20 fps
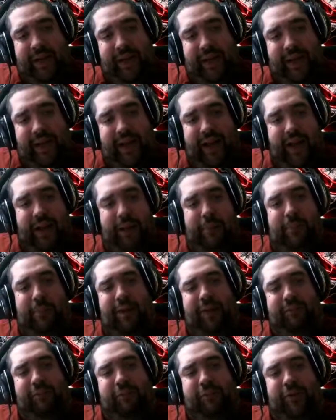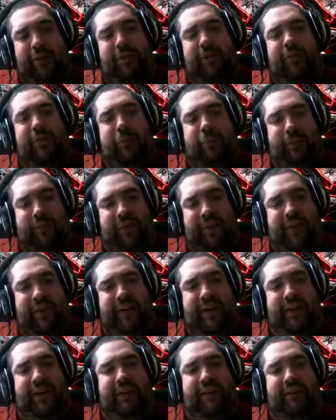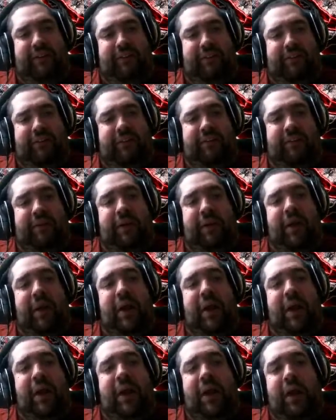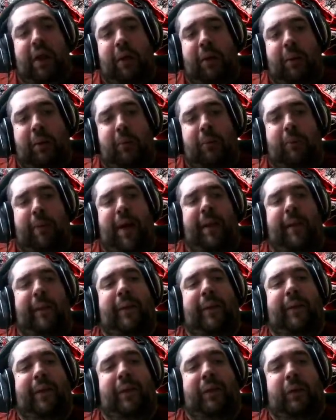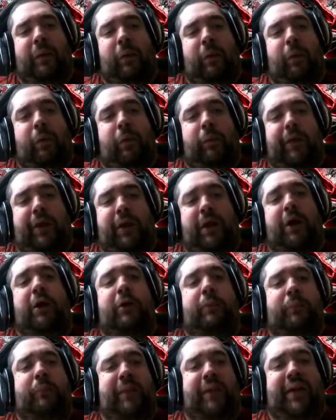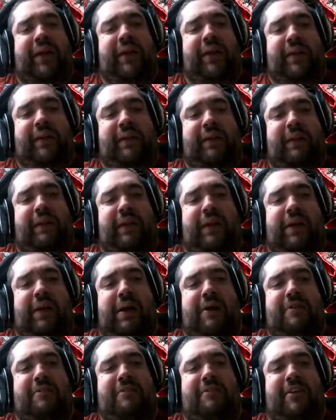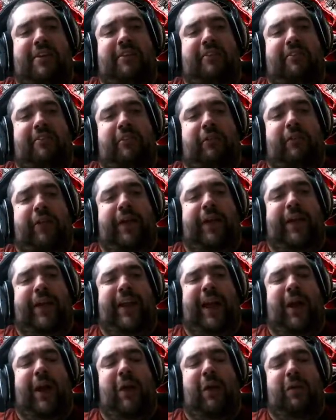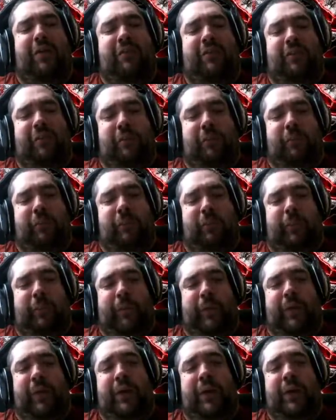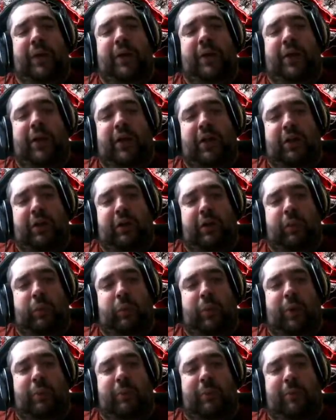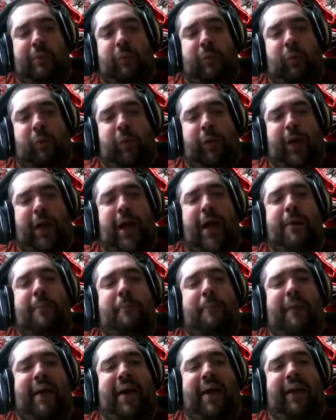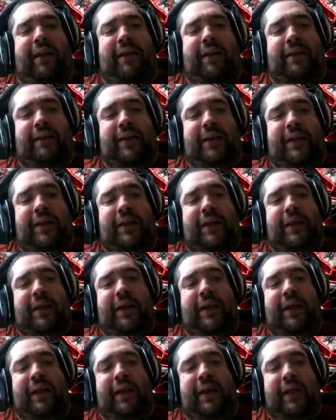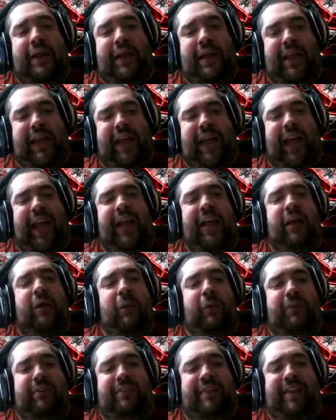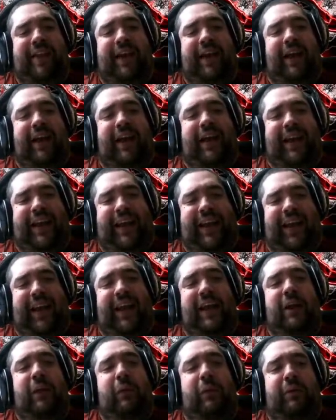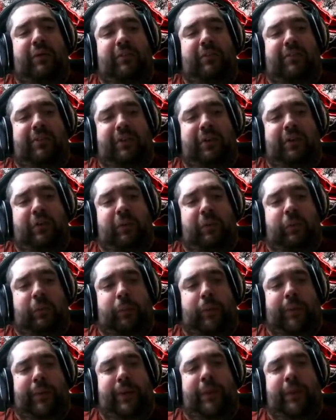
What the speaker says: and my friend's opinion is, rather than Cole Young being the vessel that carries you through the realm of Mortal Kombat, Kano is that guy. Kano is the dude with